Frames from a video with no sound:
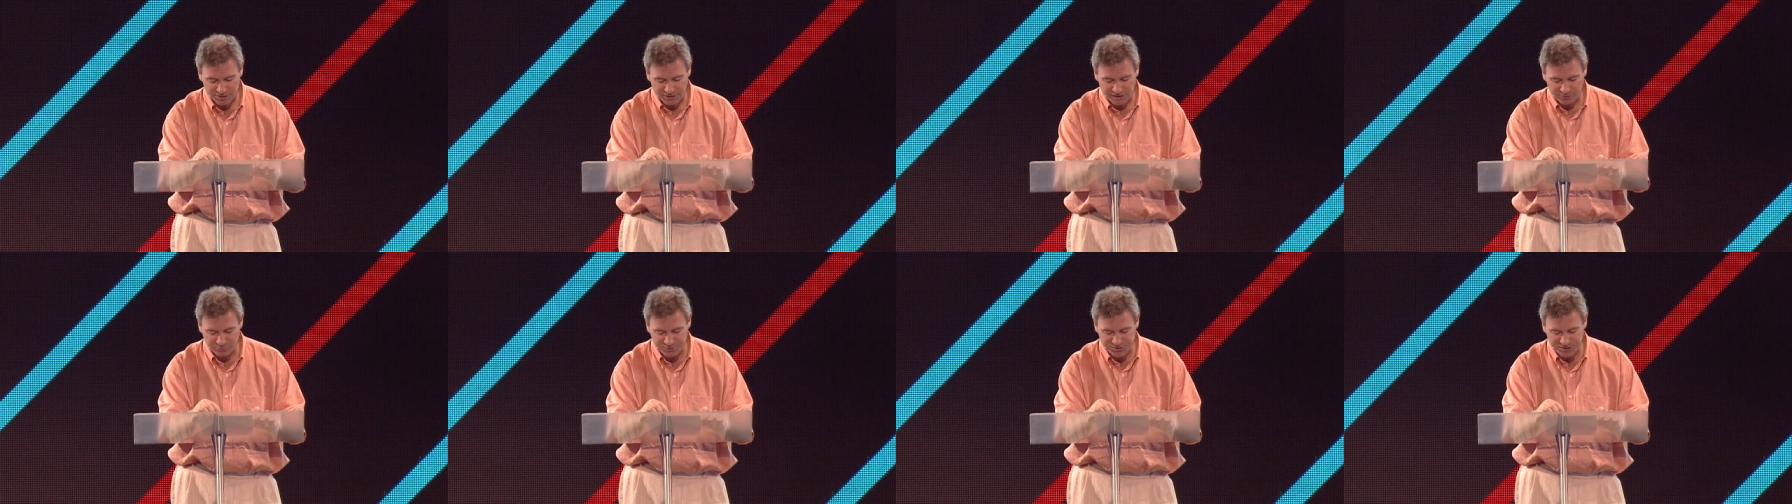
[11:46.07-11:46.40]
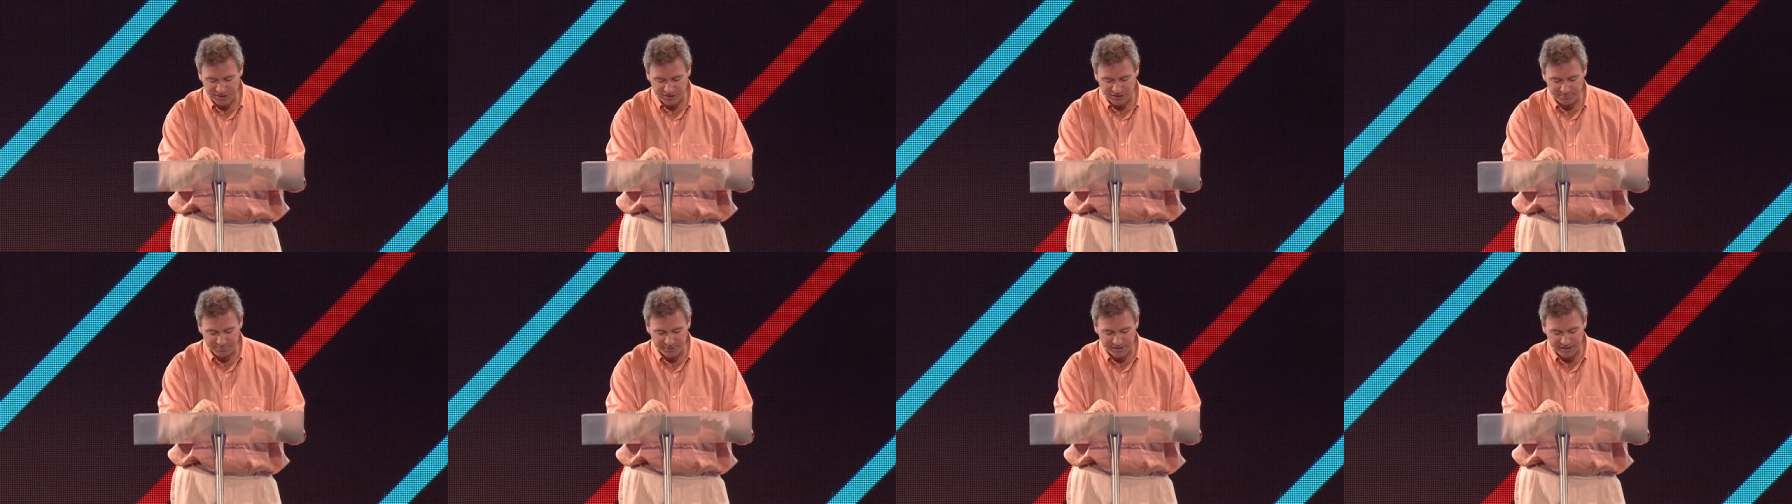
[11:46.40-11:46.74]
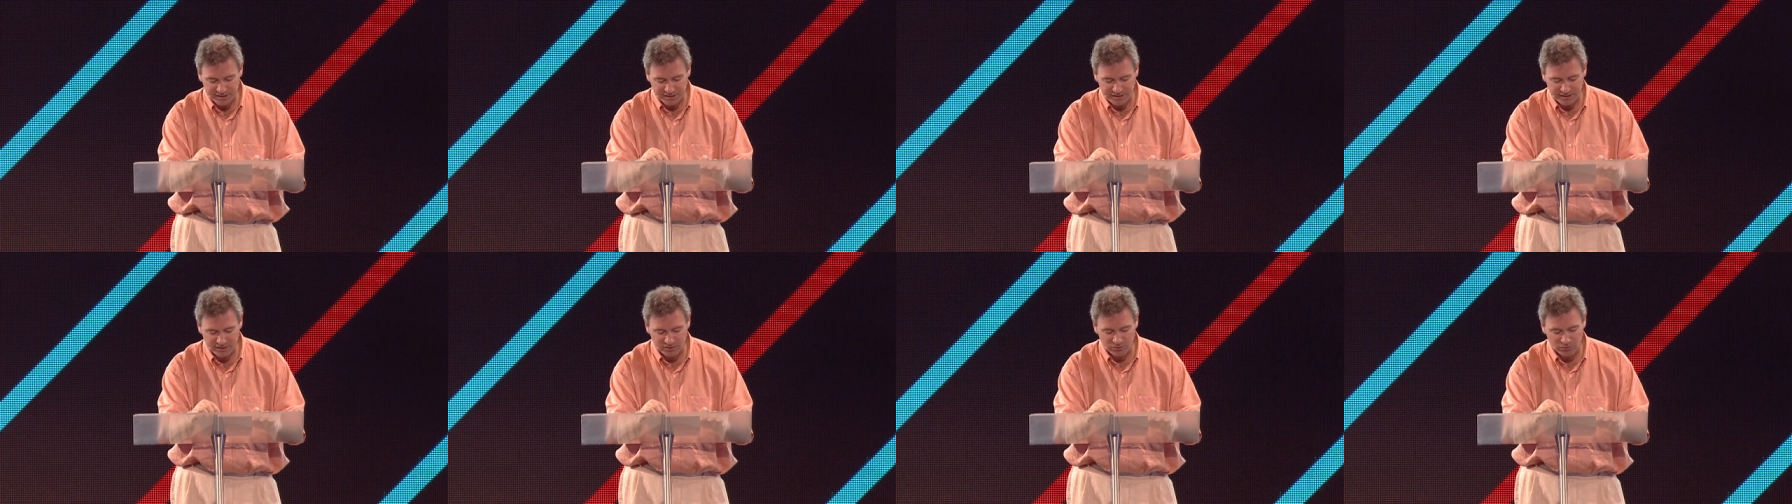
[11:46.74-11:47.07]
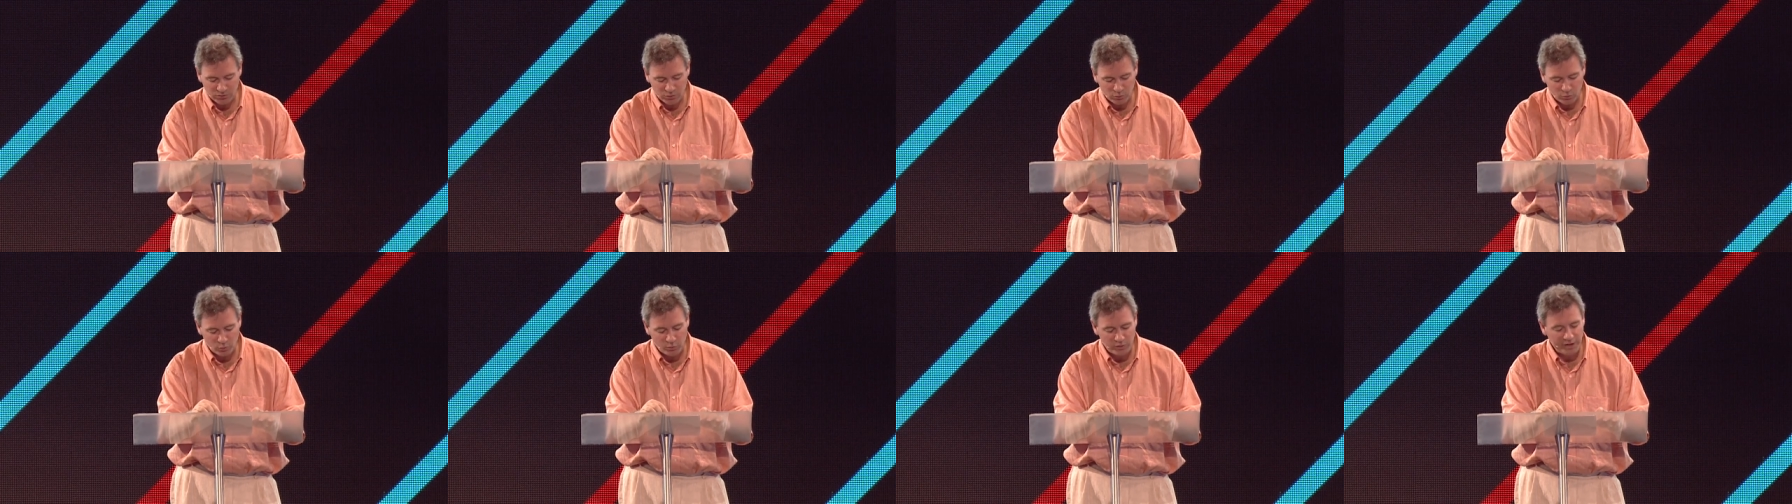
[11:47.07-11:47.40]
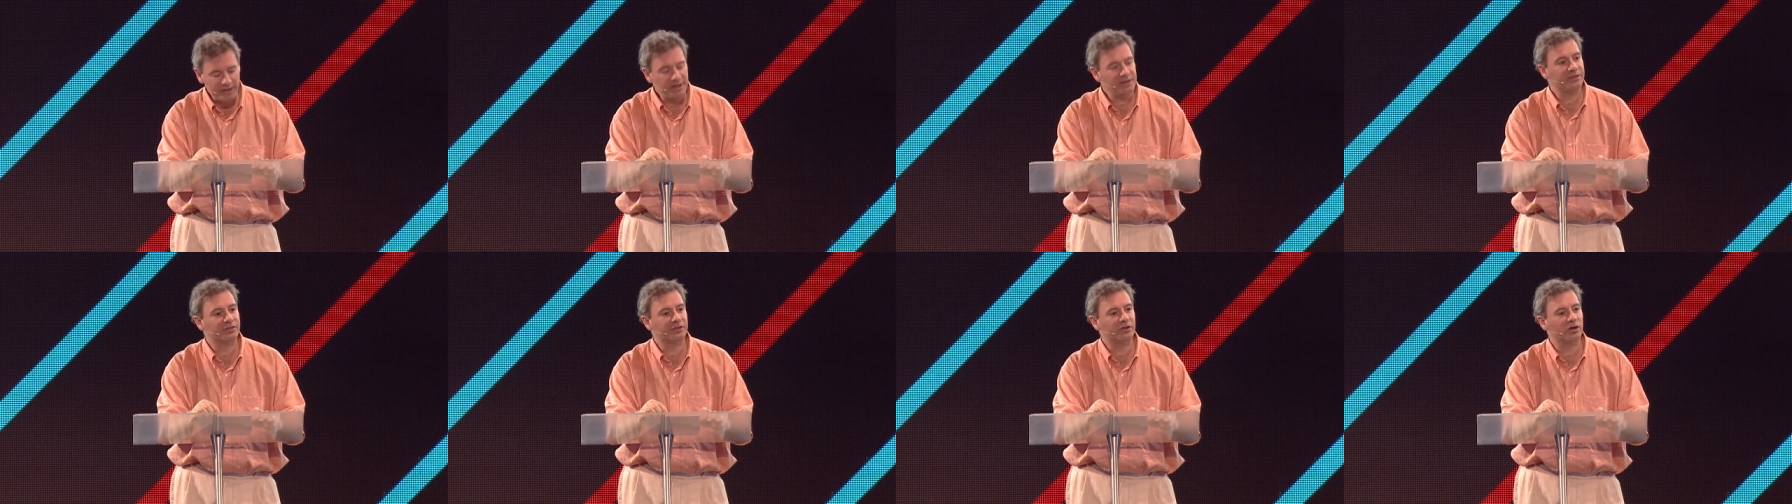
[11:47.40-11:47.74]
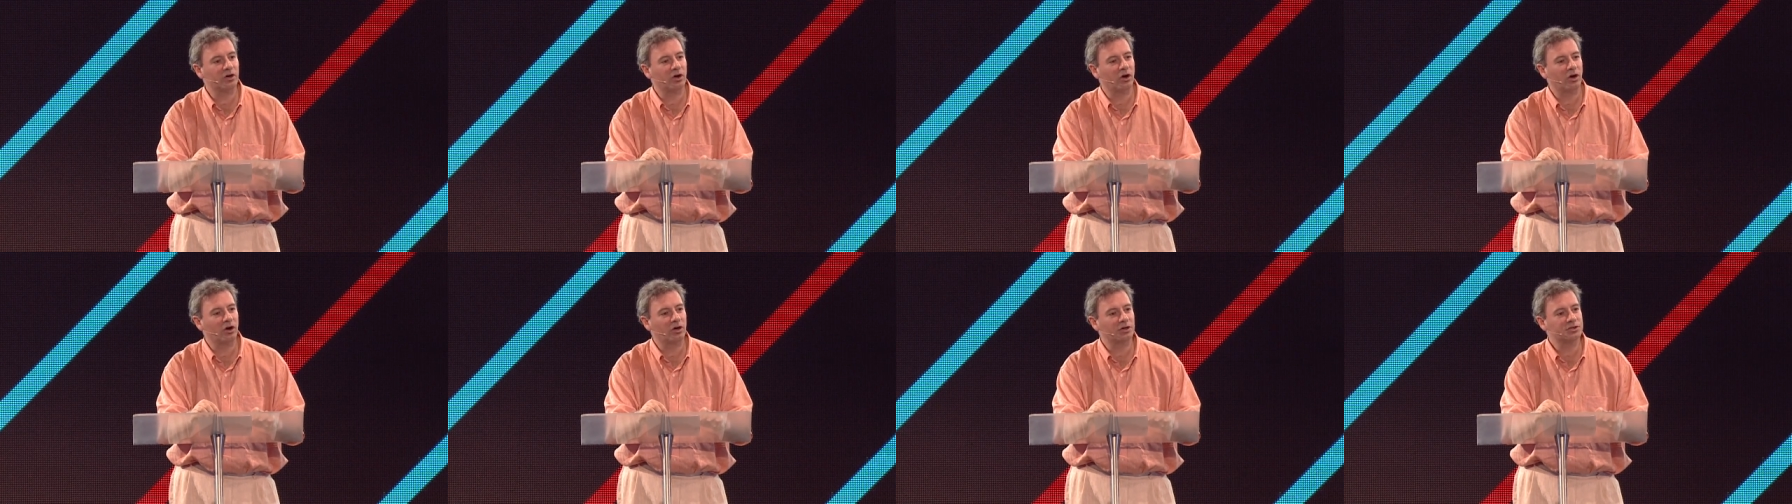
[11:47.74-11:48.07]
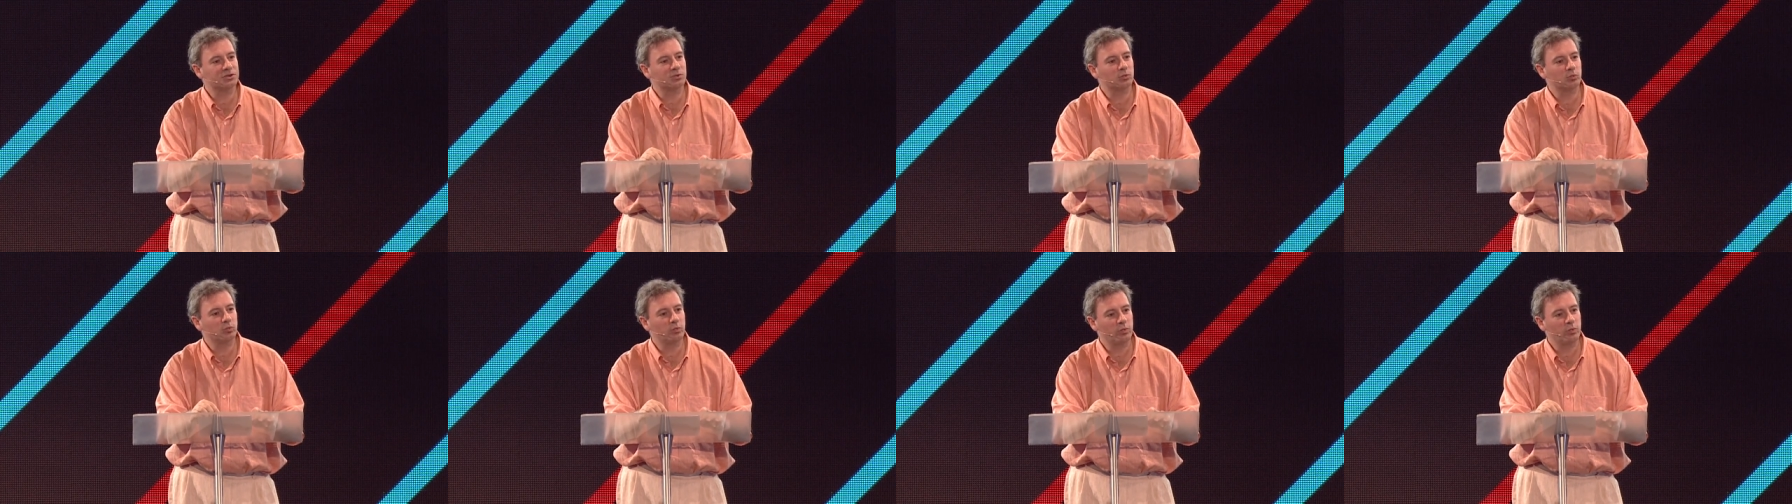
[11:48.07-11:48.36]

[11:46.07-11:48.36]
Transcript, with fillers: He was in the beginning with God.